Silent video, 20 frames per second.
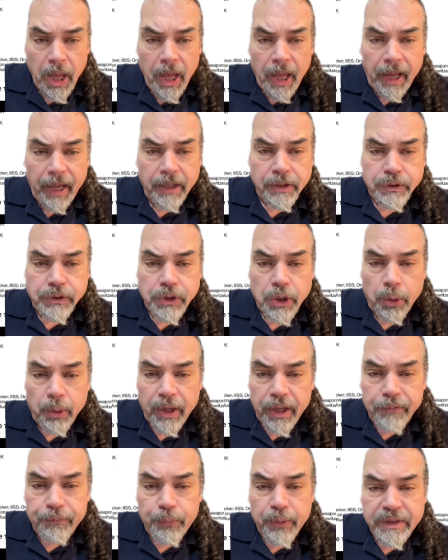And so
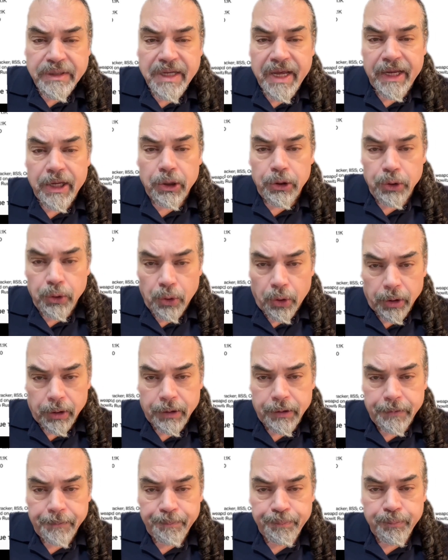if we take a
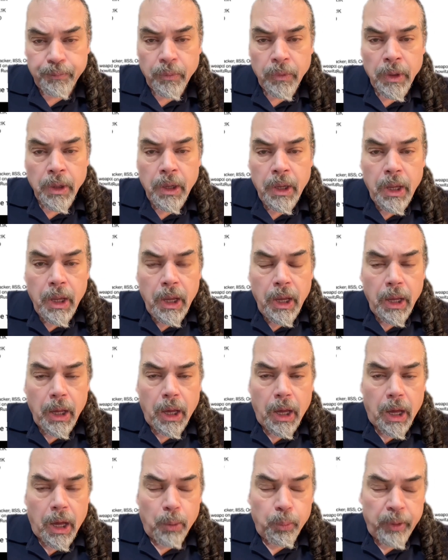look,
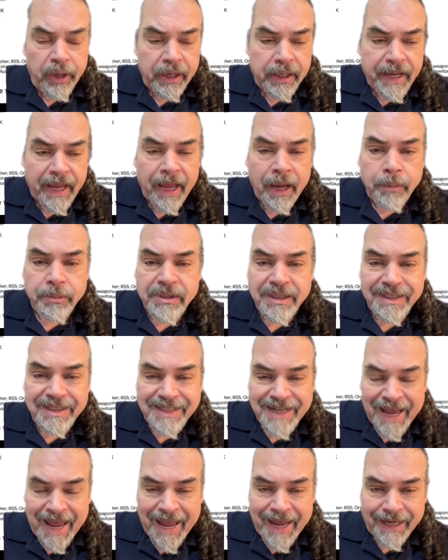when it came to
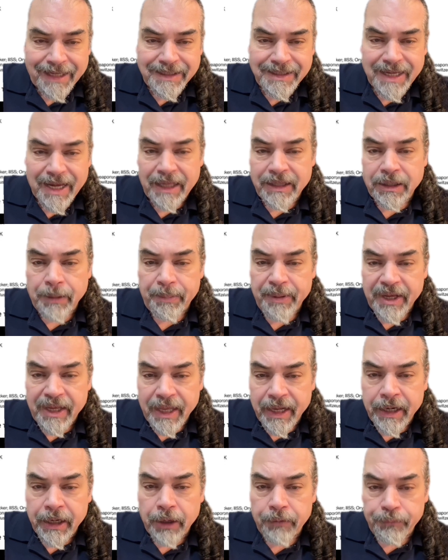tanks at the
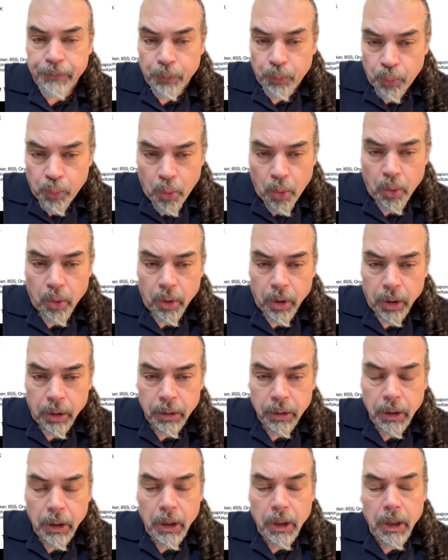beginning of the war,
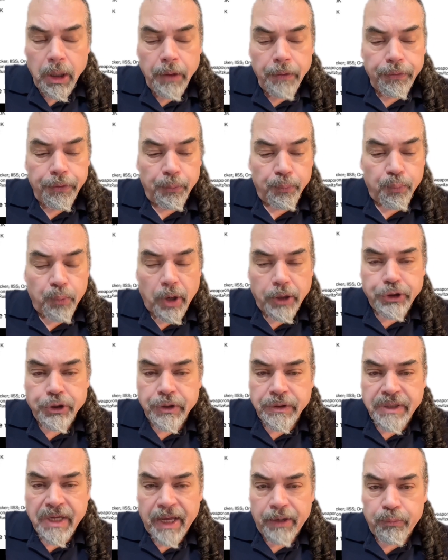the
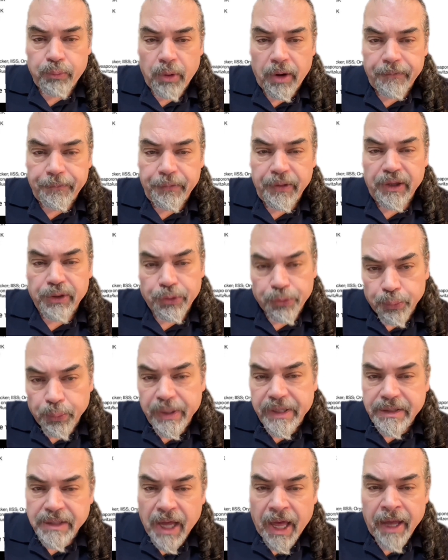Russians had roughly
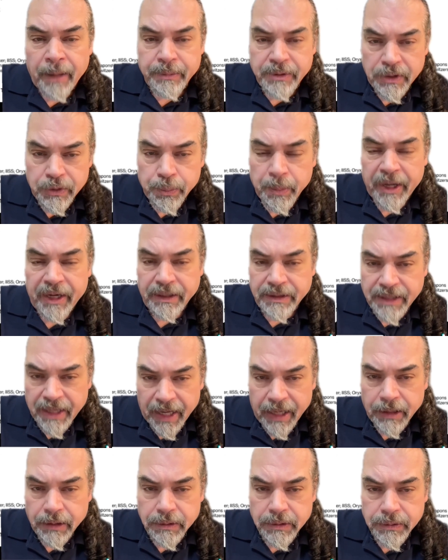three times as many
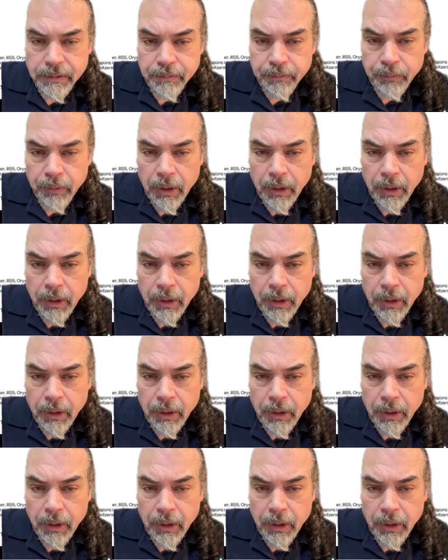tanks.